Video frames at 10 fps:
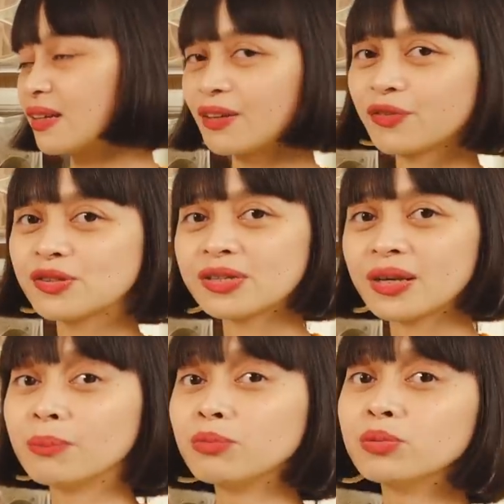Like if you
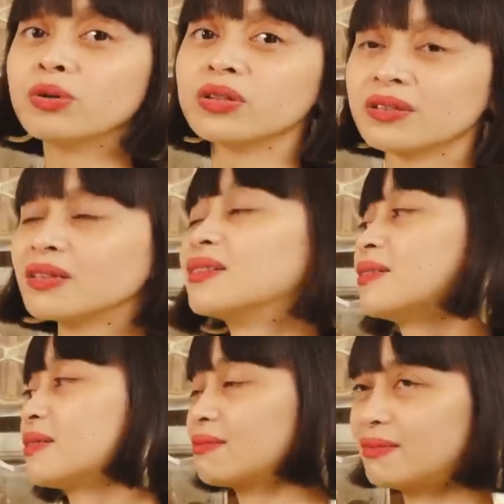see a bubot,
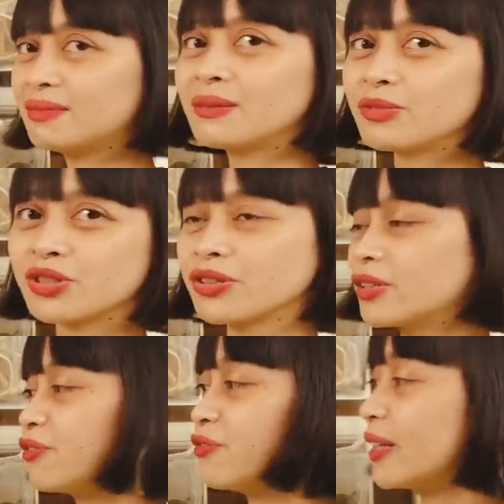I'm sure you're
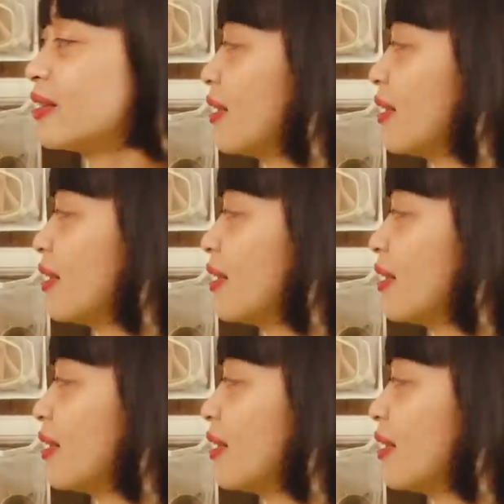gonna find